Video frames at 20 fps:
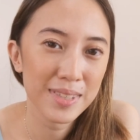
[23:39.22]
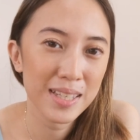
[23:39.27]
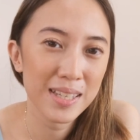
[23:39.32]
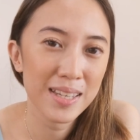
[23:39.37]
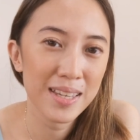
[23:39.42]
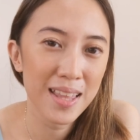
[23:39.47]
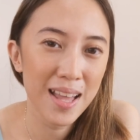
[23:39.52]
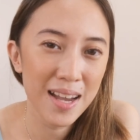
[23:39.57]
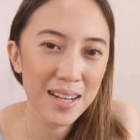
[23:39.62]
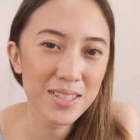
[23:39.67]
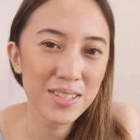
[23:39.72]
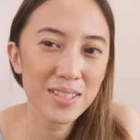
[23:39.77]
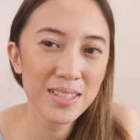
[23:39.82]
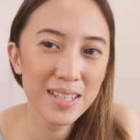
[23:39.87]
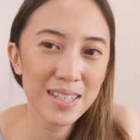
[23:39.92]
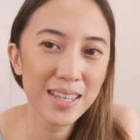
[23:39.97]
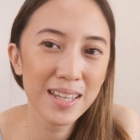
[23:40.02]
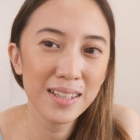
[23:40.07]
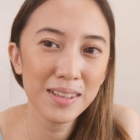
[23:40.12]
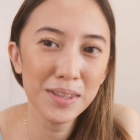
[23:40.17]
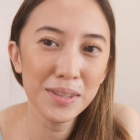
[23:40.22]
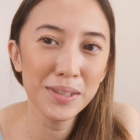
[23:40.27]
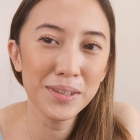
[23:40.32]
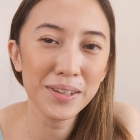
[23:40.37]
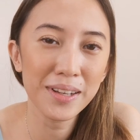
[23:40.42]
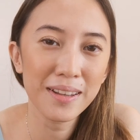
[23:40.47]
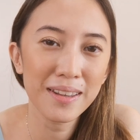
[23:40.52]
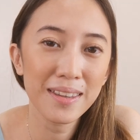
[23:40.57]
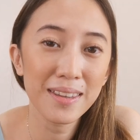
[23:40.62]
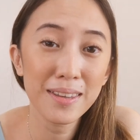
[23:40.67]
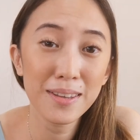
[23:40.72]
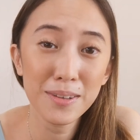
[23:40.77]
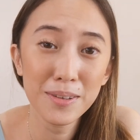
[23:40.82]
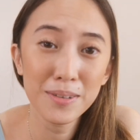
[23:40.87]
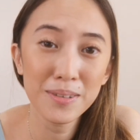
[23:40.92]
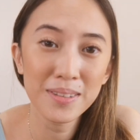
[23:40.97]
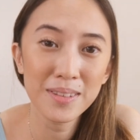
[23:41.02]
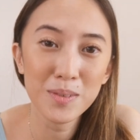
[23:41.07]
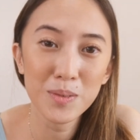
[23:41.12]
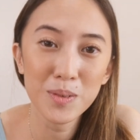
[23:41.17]
it actually can look
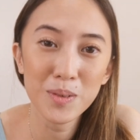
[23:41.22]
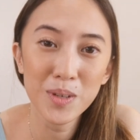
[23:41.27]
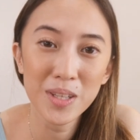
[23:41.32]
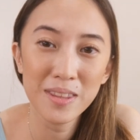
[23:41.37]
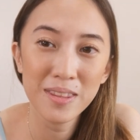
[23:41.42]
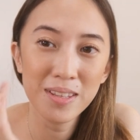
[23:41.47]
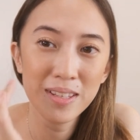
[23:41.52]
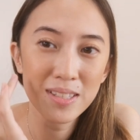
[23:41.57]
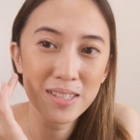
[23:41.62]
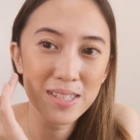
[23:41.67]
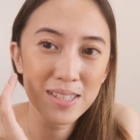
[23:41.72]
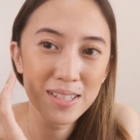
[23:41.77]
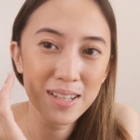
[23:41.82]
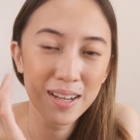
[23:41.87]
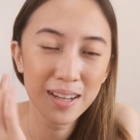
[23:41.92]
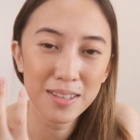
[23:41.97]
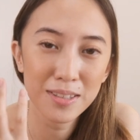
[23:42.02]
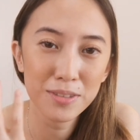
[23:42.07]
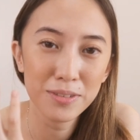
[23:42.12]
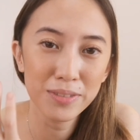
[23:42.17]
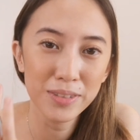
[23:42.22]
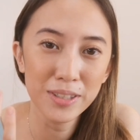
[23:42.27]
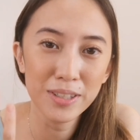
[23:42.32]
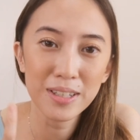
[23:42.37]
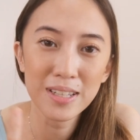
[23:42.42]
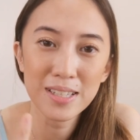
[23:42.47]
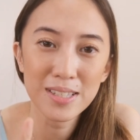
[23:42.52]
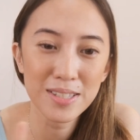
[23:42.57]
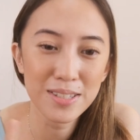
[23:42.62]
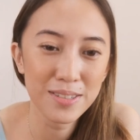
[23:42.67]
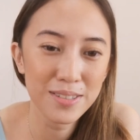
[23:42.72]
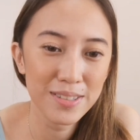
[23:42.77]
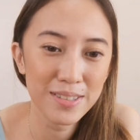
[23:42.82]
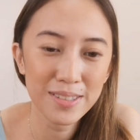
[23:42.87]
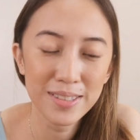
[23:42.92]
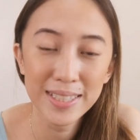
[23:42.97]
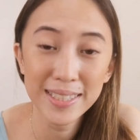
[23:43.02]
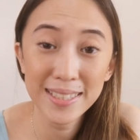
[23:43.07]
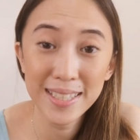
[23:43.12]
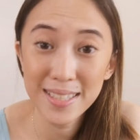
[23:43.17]
cute with this kind of look,
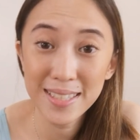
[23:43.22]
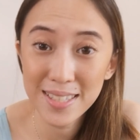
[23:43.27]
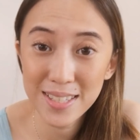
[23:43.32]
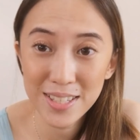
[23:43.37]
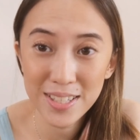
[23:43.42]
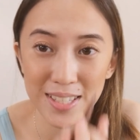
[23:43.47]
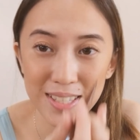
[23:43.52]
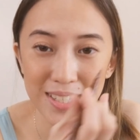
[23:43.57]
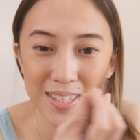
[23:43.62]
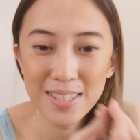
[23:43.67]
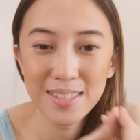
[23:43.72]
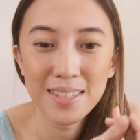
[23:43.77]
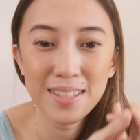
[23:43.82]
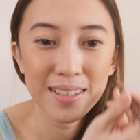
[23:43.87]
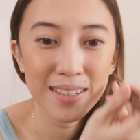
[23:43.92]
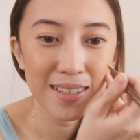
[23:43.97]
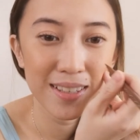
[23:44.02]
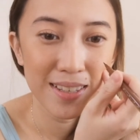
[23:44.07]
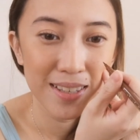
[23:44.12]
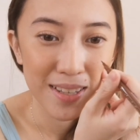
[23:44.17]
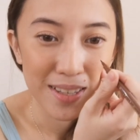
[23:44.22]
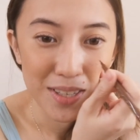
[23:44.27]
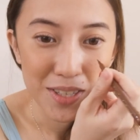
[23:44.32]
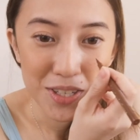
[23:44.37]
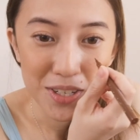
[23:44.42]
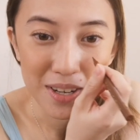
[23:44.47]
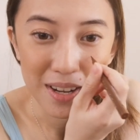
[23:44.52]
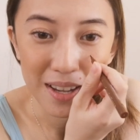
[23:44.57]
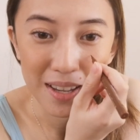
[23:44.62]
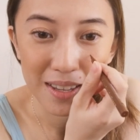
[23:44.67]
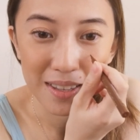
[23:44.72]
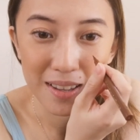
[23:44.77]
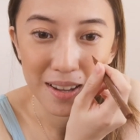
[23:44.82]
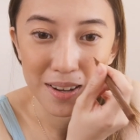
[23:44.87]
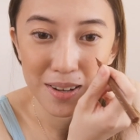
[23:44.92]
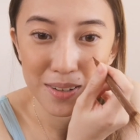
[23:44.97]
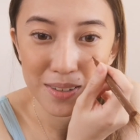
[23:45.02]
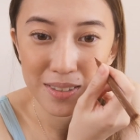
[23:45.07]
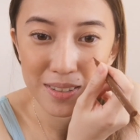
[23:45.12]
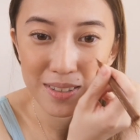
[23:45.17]
so let's just try it
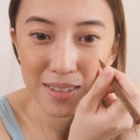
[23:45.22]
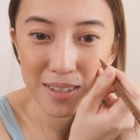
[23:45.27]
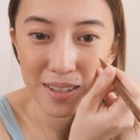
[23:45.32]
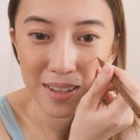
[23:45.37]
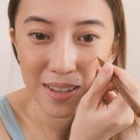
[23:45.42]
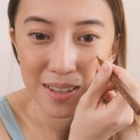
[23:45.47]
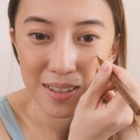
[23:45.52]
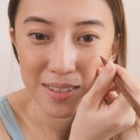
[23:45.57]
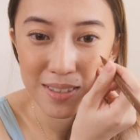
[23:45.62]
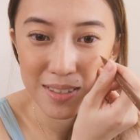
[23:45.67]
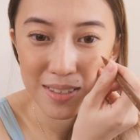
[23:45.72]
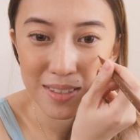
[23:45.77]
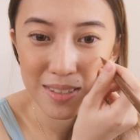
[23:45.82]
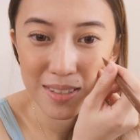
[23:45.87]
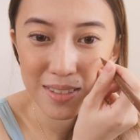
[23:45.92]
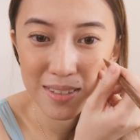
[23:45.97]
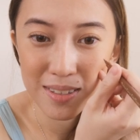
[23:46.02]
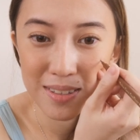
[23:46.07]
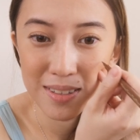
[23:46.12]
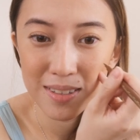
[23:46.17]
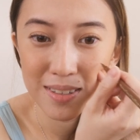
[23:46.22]
out and just